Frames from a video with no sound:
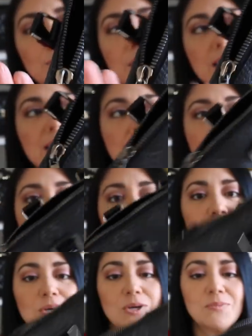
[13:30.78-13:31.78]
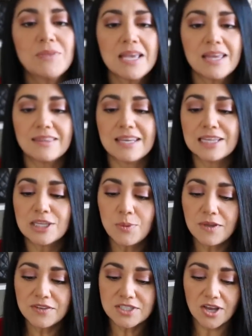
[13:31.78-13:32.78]
But anywho, the
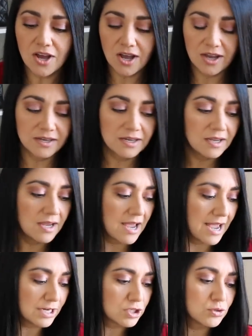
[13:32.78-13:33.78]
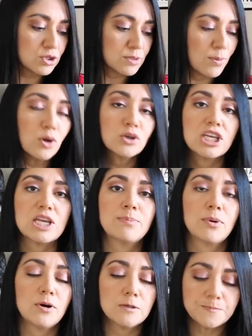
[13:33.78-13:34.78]
Louis Vuitton extra small
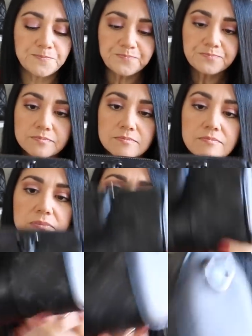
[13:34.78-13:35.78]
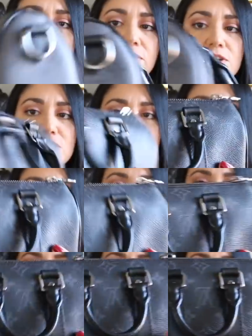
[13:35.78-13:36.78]
Keepall and the reverse
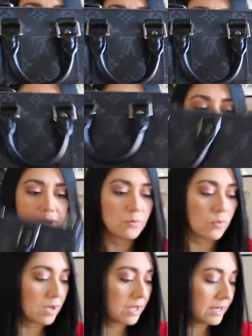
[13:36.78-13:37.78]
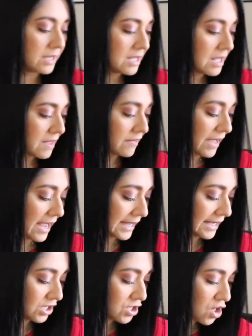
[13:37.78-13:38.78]
monogram eclipse has been one that I
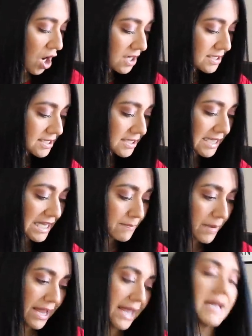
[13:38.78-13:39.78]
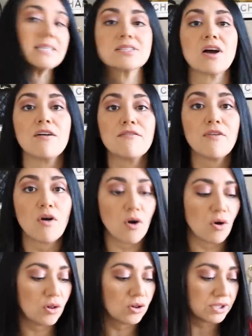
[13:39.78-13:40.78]
could not keep my hands off
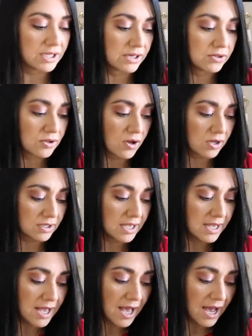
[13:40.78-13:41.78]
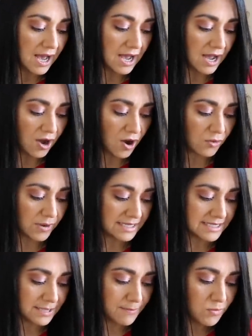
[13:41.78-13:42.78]
all year long. Uh, all
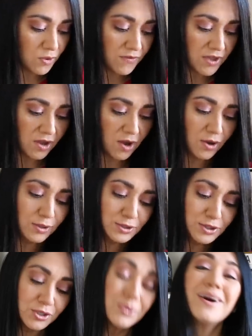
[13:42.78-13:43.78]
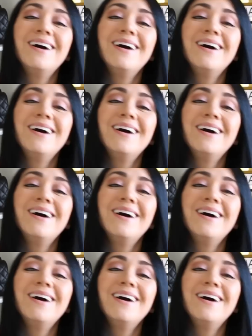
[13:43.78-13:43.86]
right, moving on to